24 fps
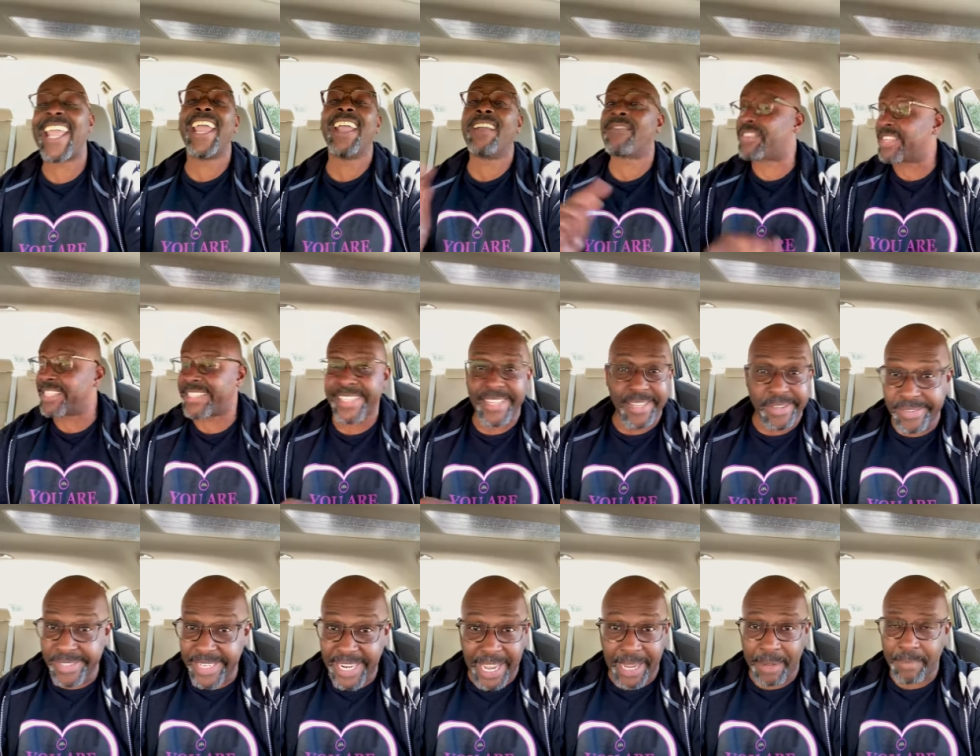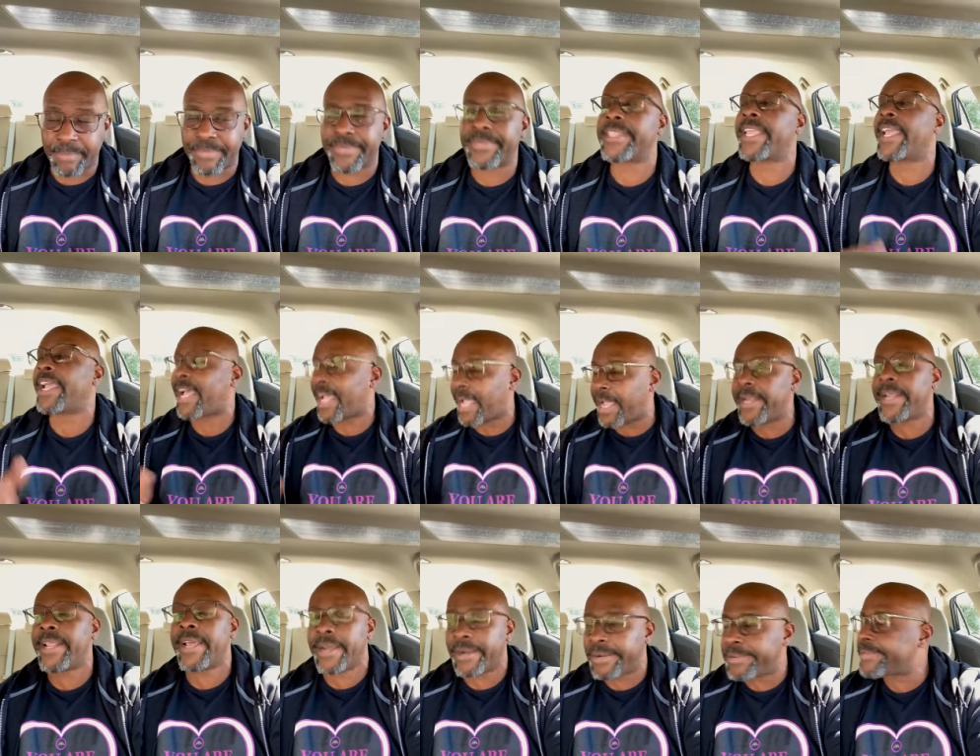every single day. Yeah, I
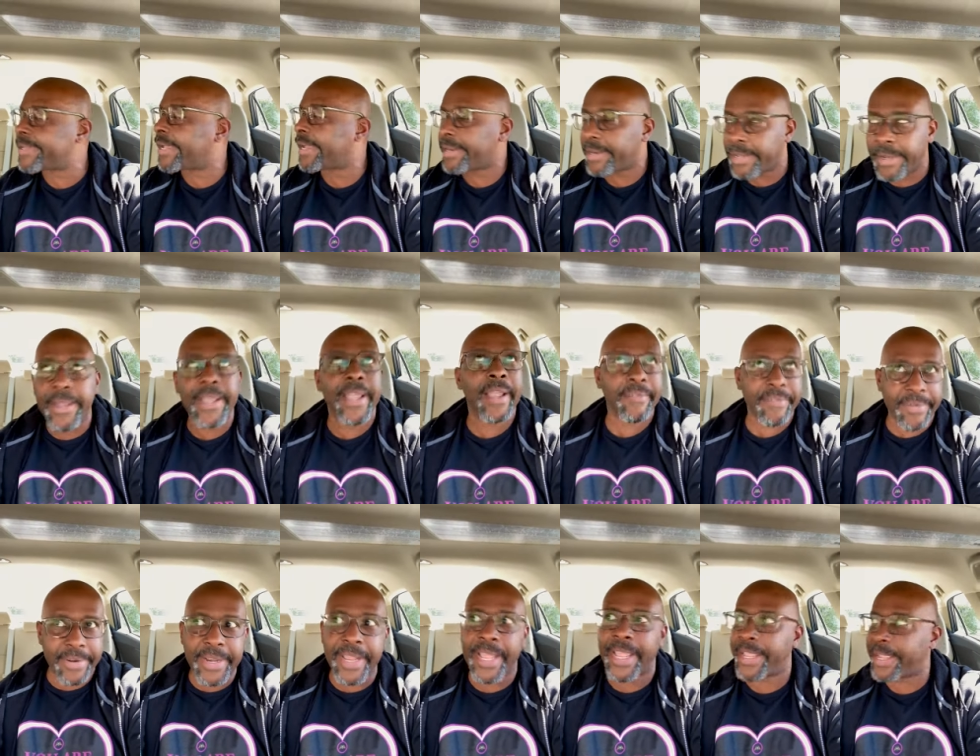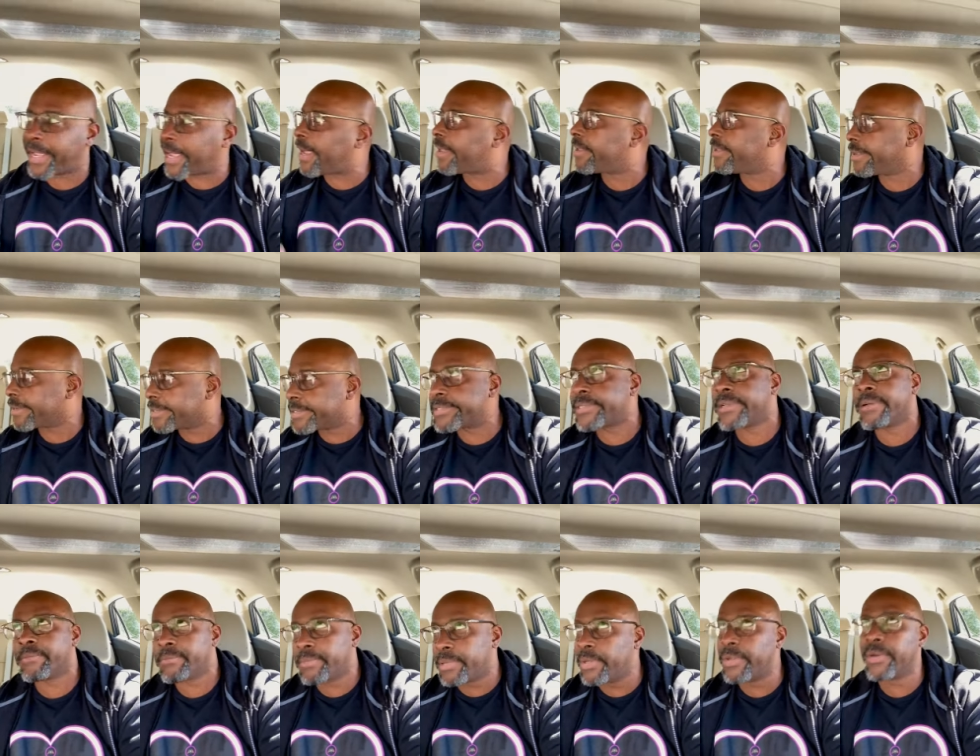know, I know. Every day you gotta look at
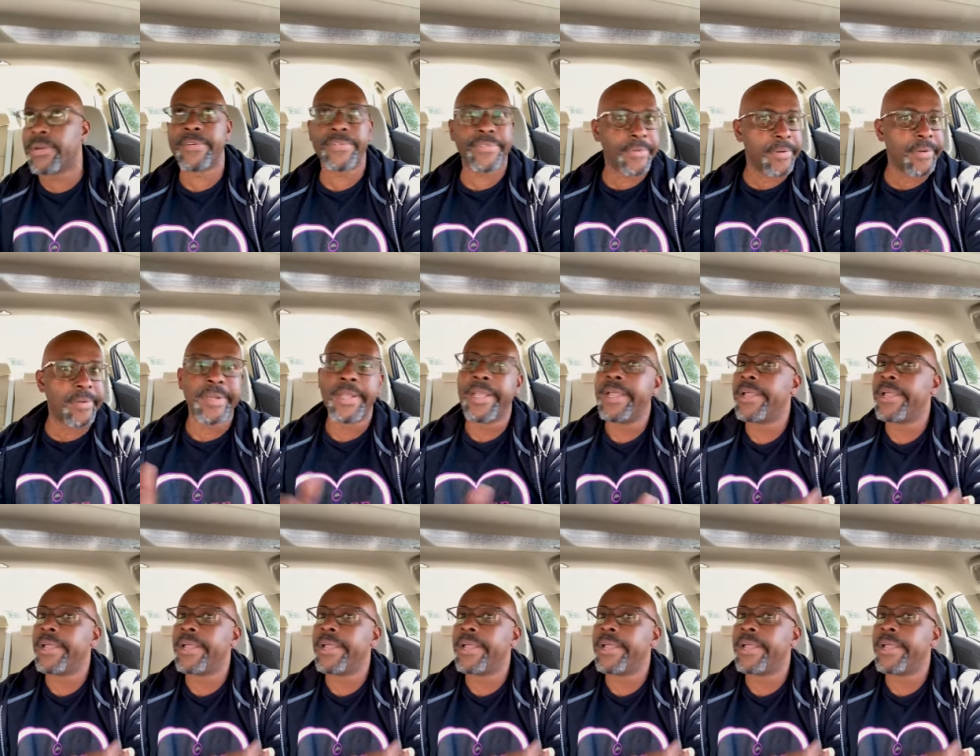something beautiful